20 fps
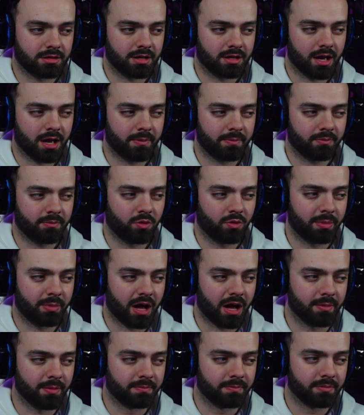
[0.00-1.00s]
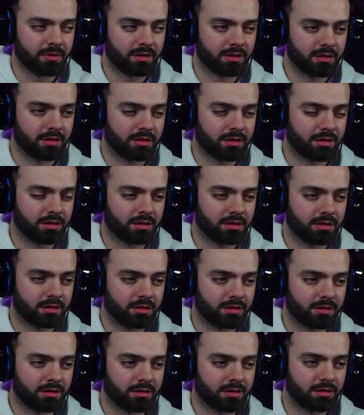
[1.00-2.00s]
Yeah, what about is Nana
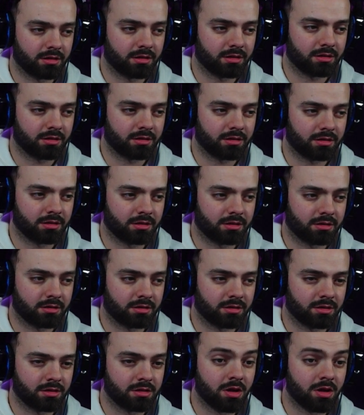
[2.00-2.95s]
Shimura's grandson.